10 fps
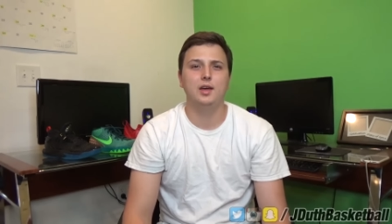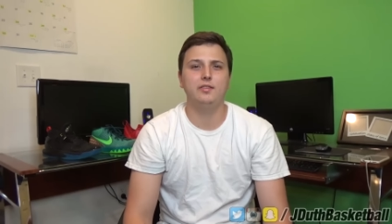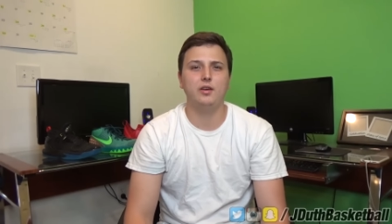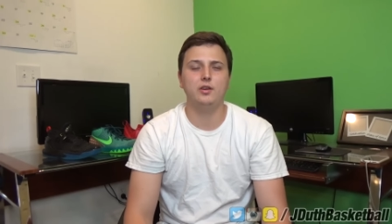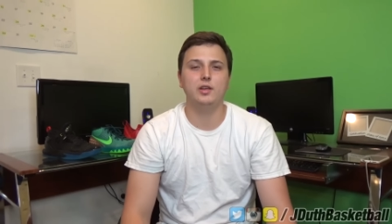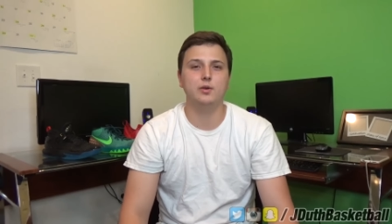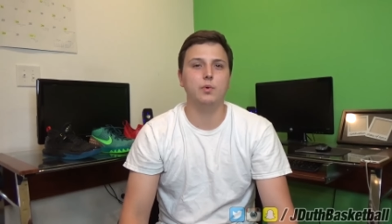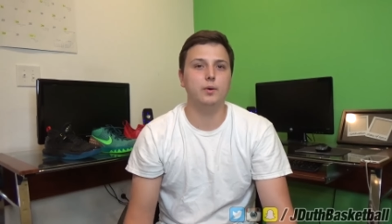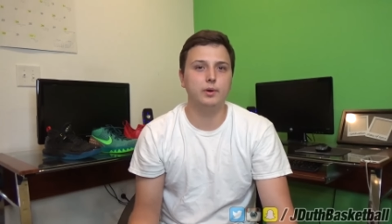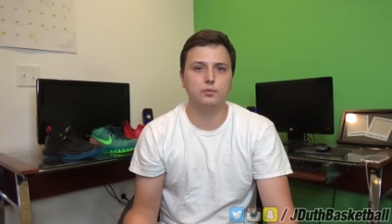and tell you like
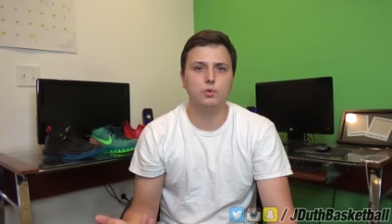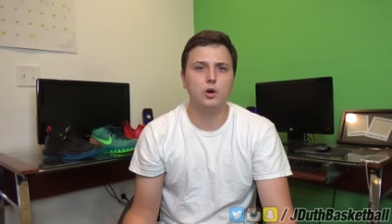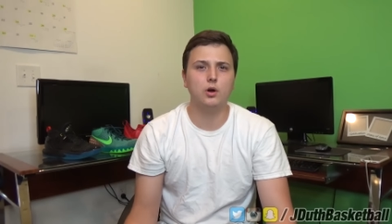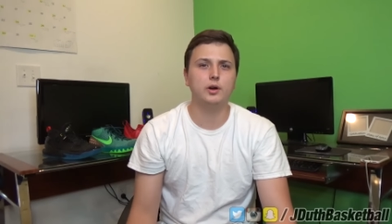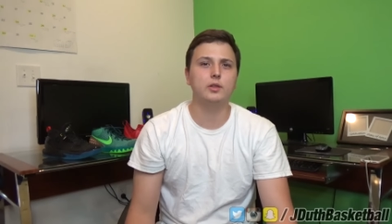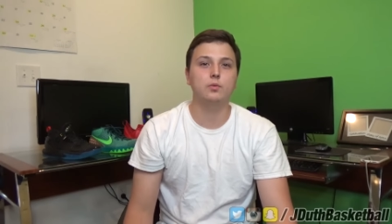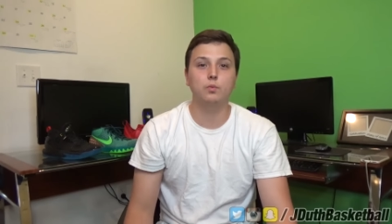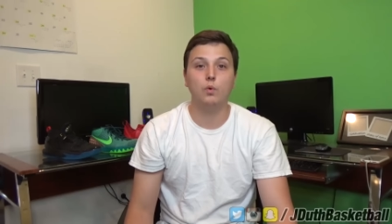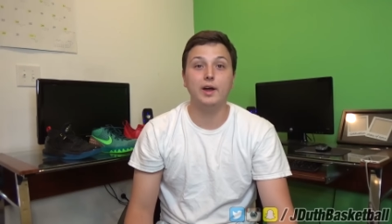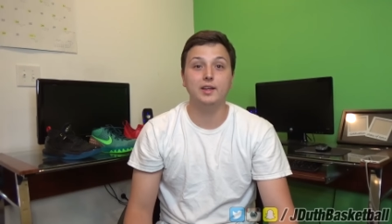what went wrong
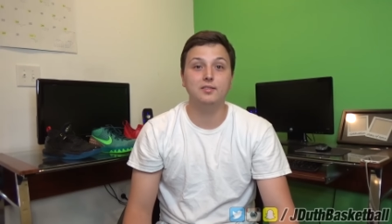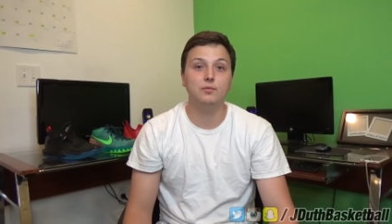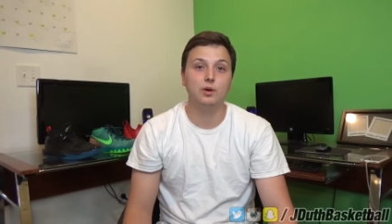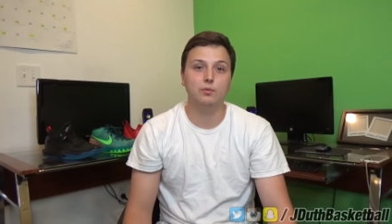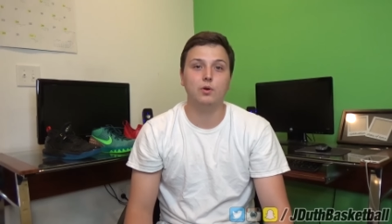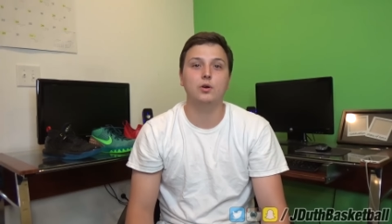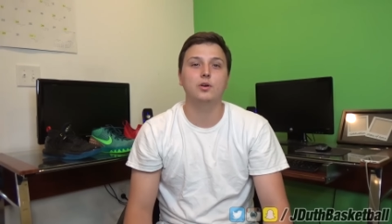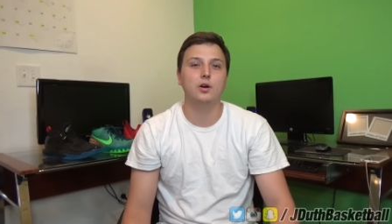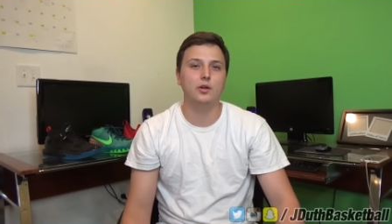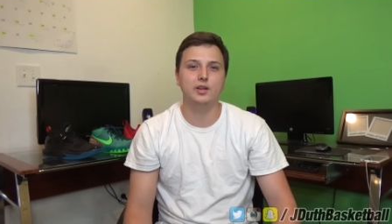and why it went
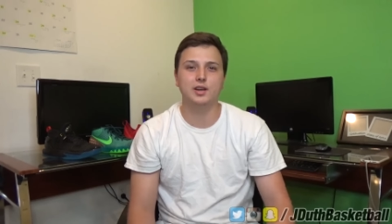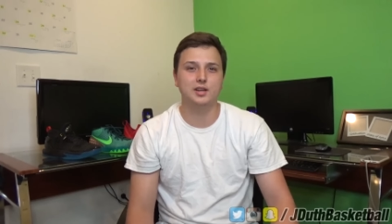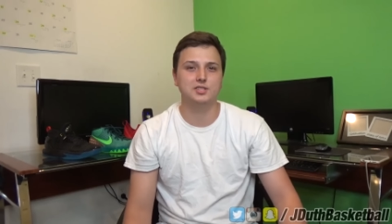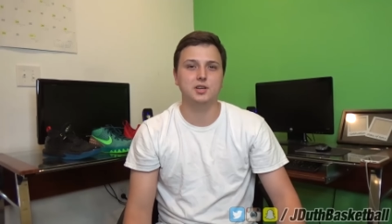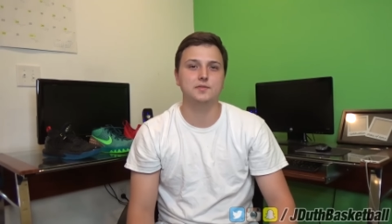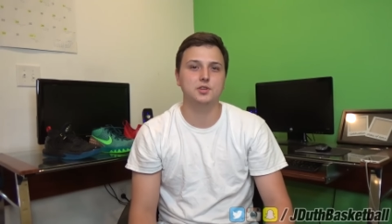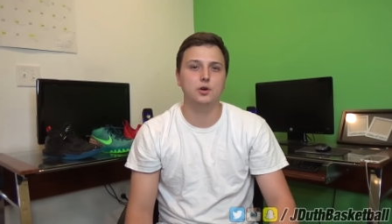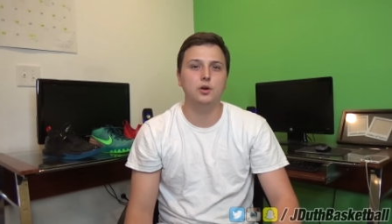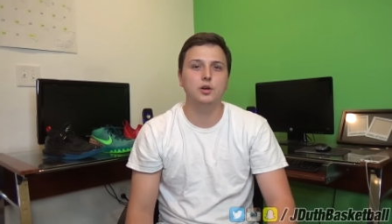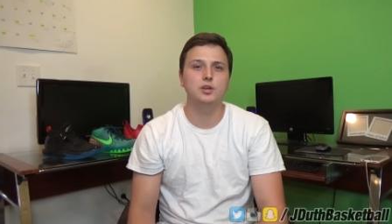wrong, all that kind of stuff.
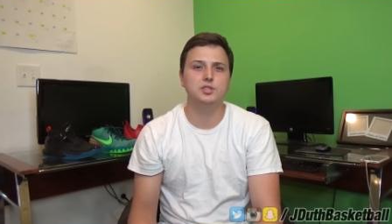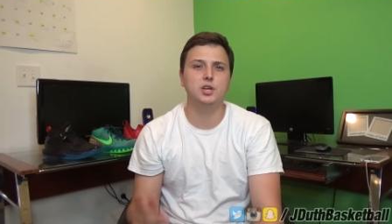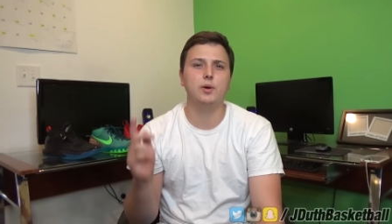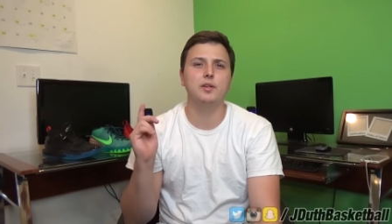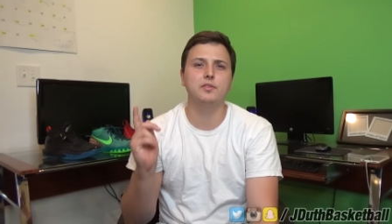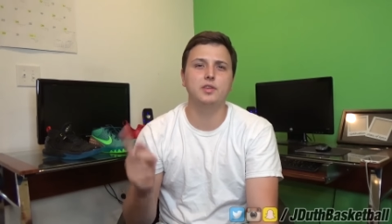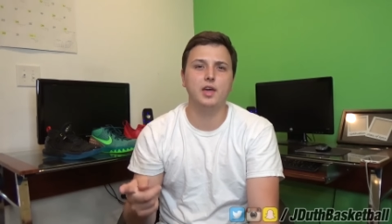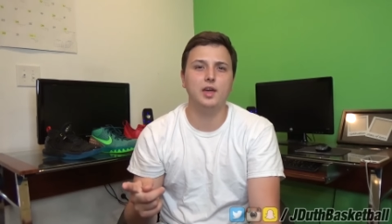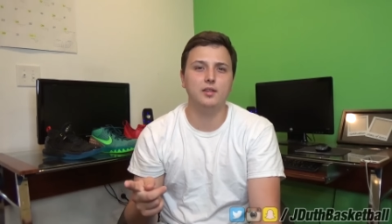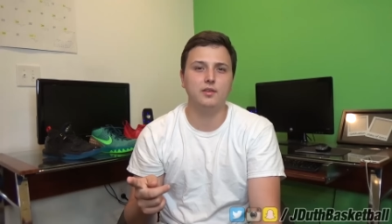So stick around to
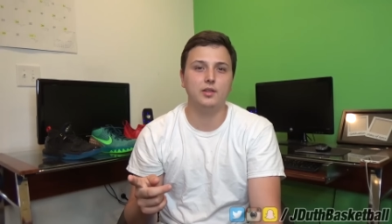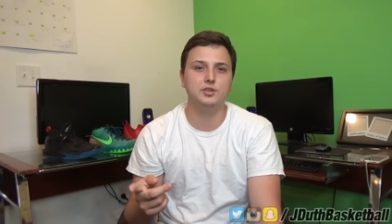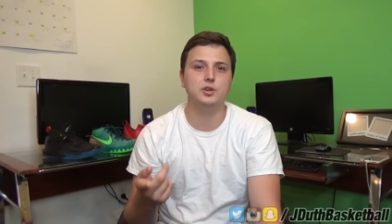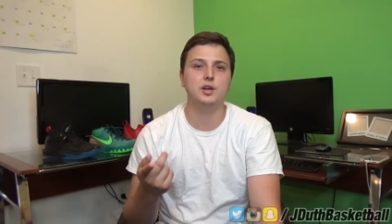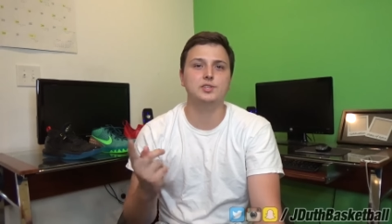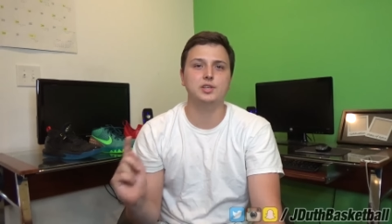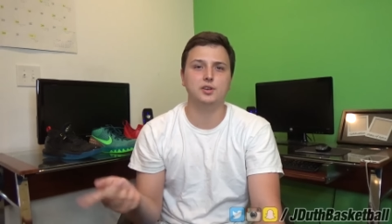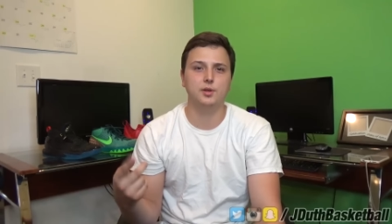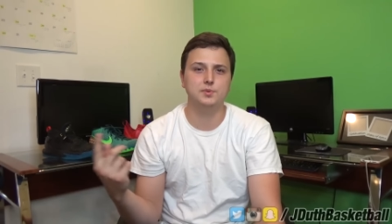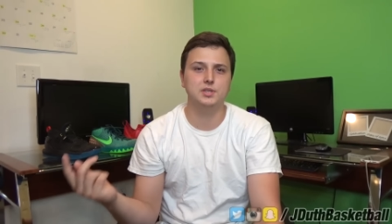the end. I'll let you guys see
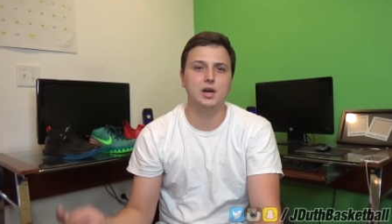the clips